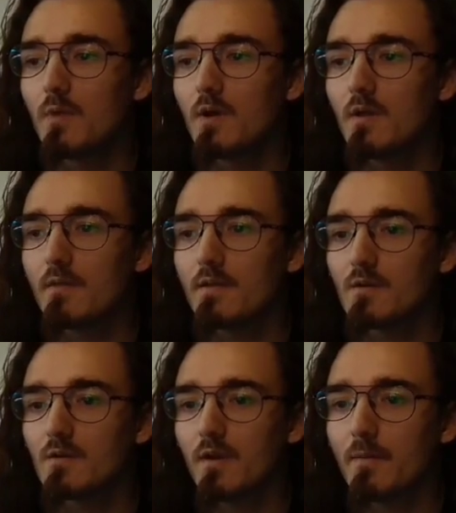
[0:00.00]
That's
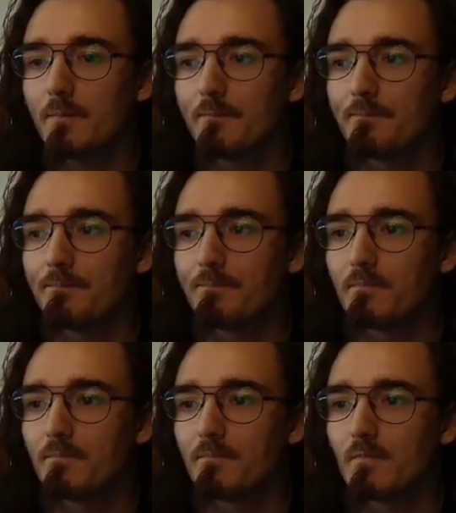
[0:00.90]
okay.
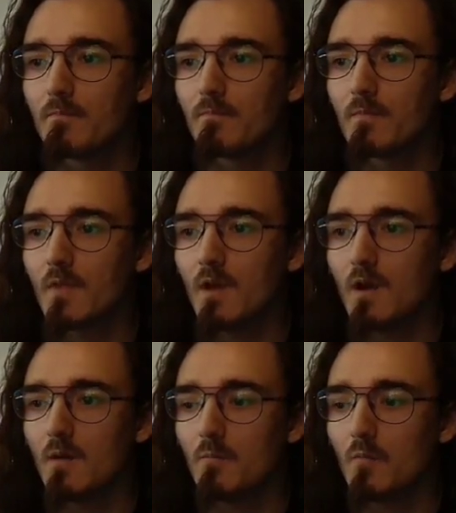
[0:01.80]

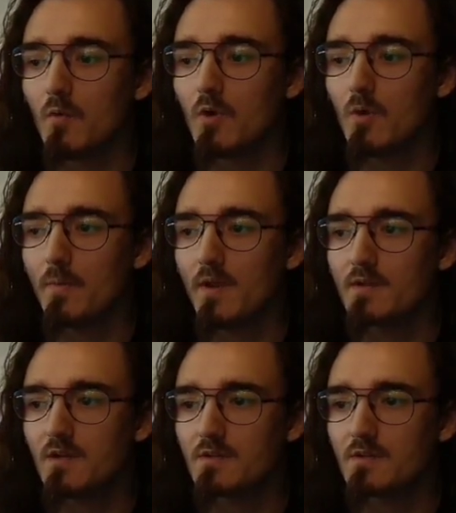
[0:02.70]
We'll go up
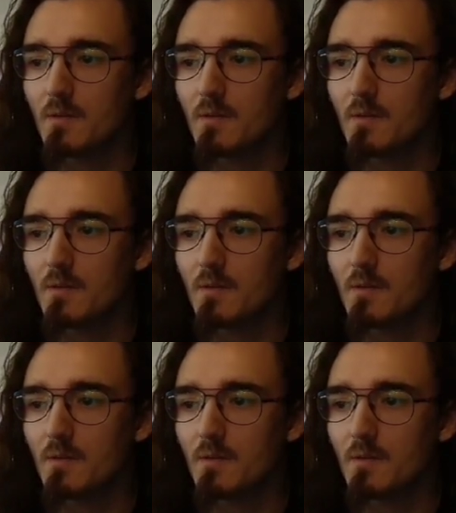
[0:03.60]
against the Unstable